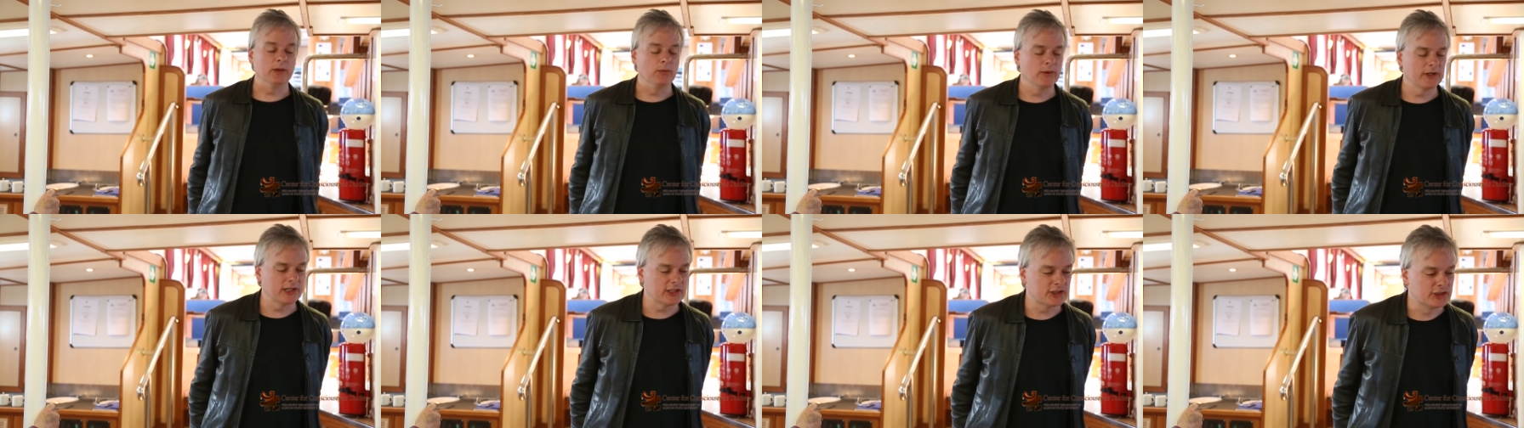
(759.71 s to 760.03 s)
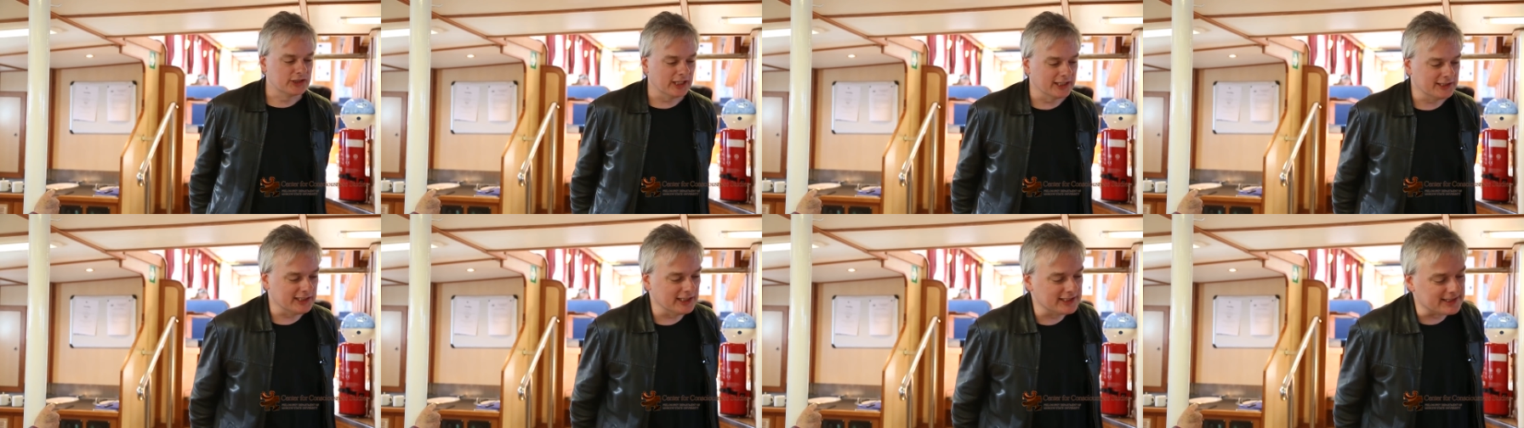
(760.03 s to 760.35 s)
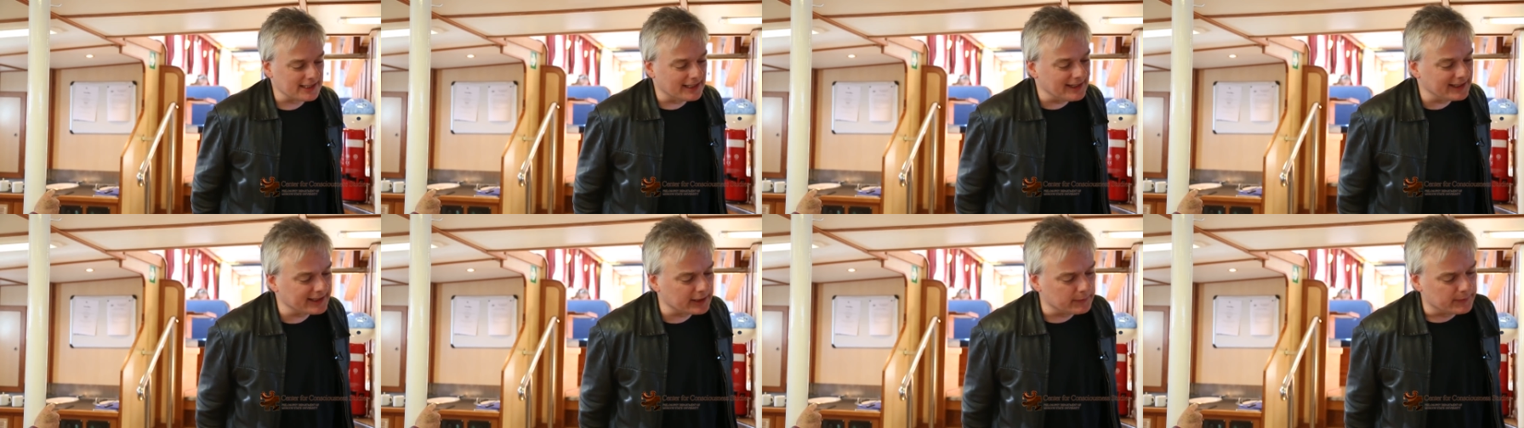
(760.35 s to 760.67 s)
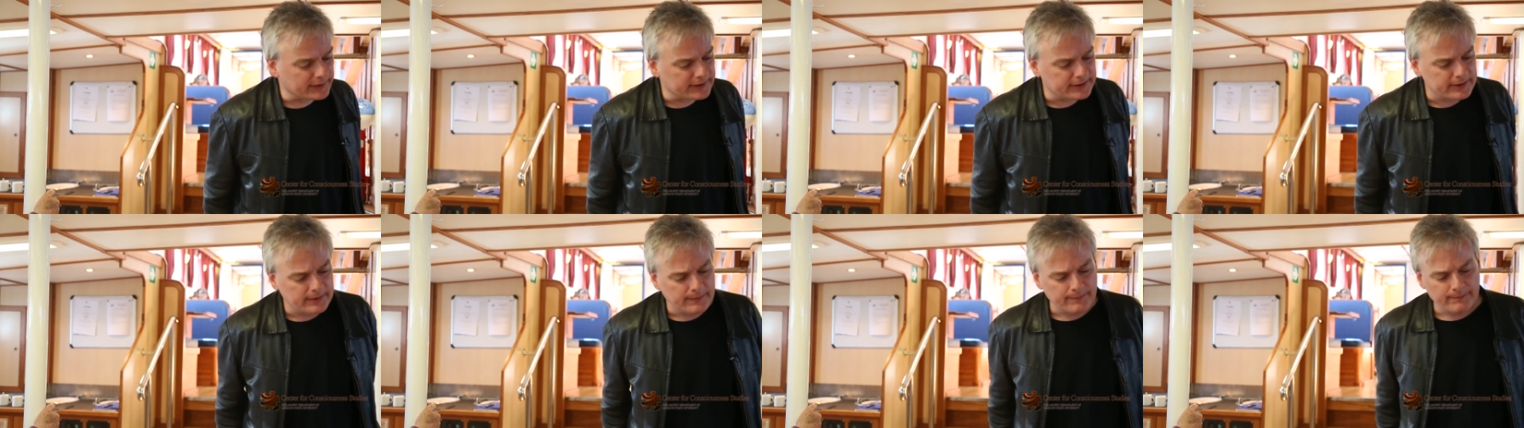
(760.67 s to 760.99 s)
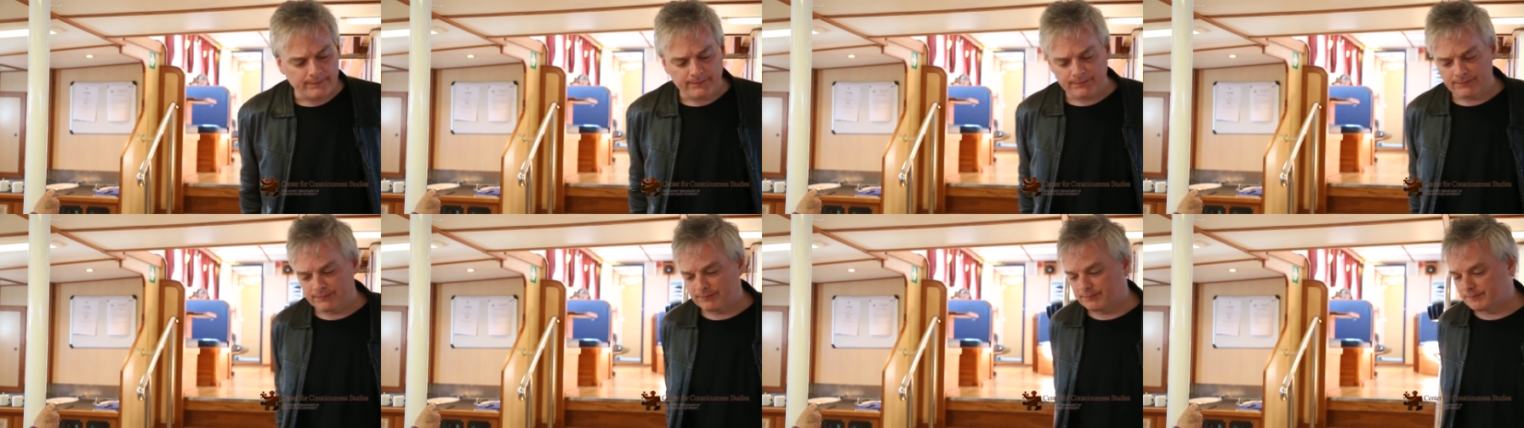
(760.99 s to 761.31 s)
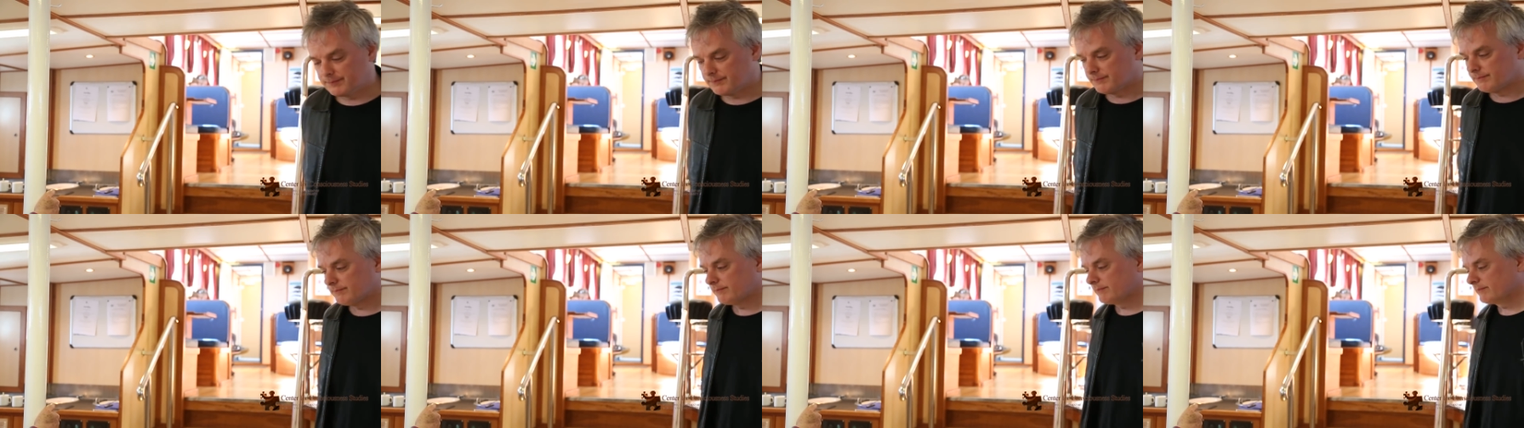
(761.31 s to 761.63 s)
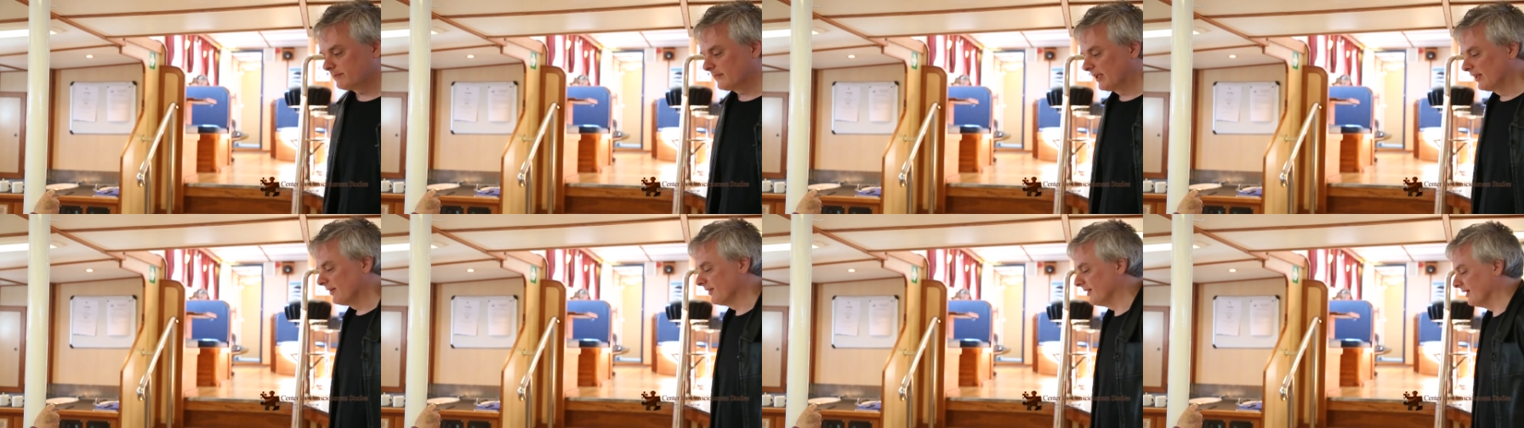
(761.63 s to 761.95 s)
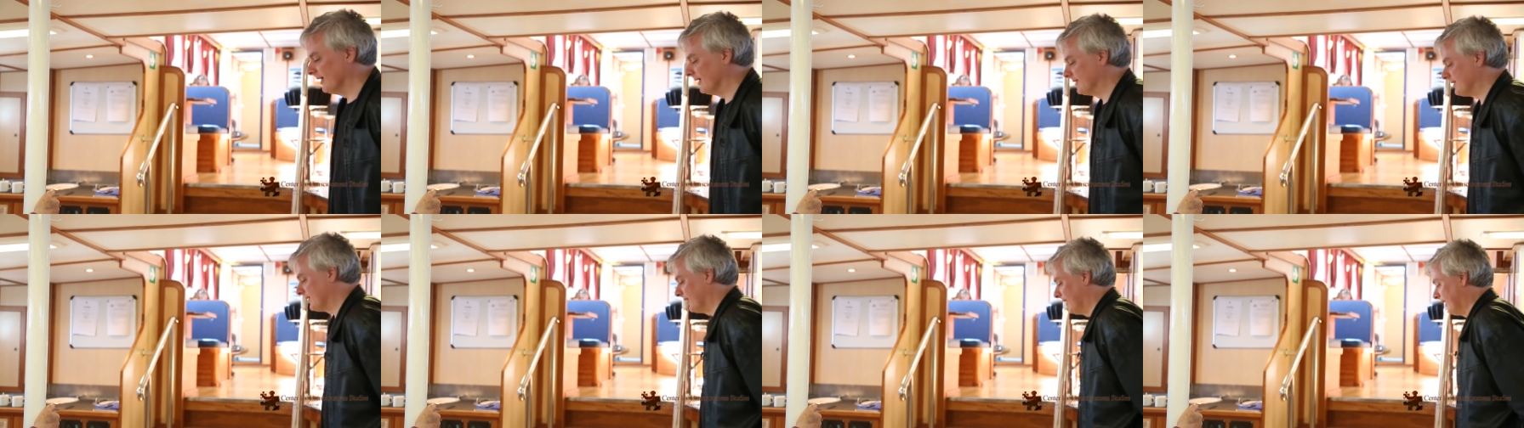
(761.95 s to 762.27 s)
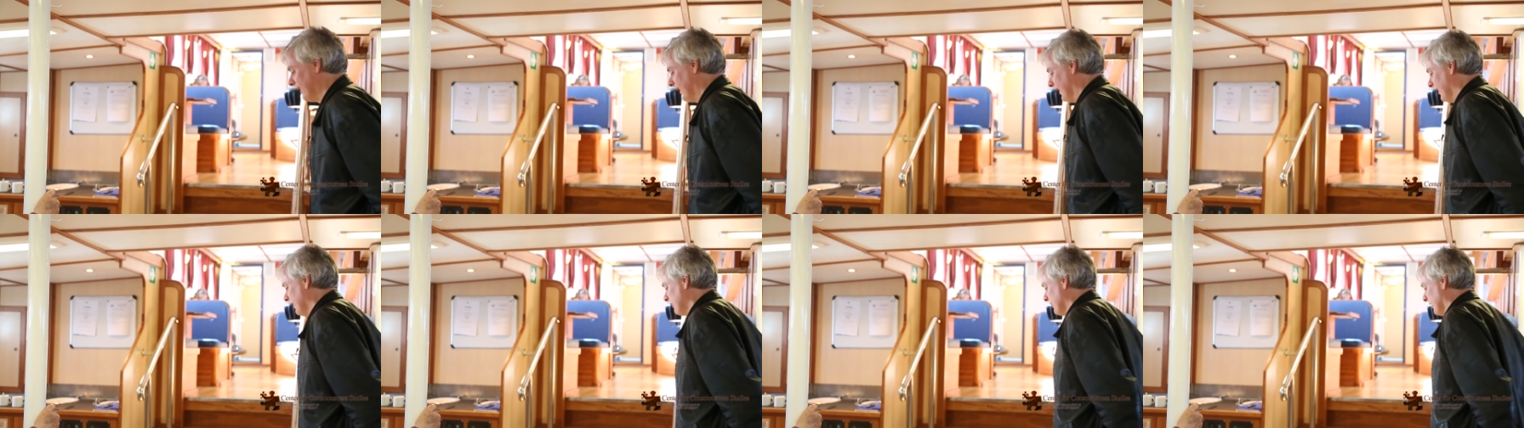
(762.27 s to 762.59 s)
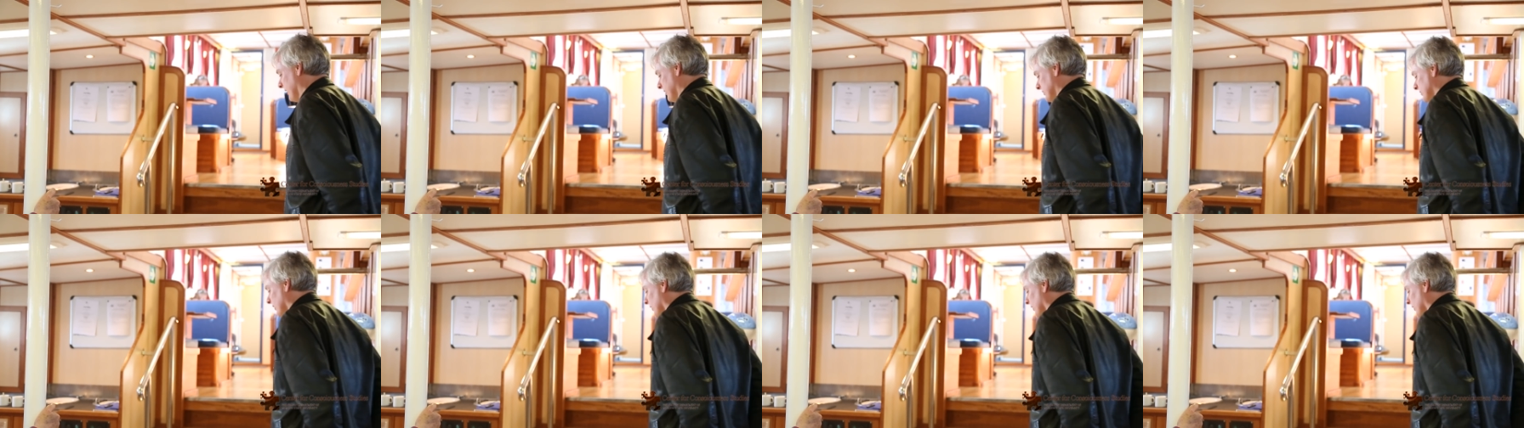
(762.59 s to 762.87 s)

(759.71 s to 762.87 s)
What is Jesse's argument? That it's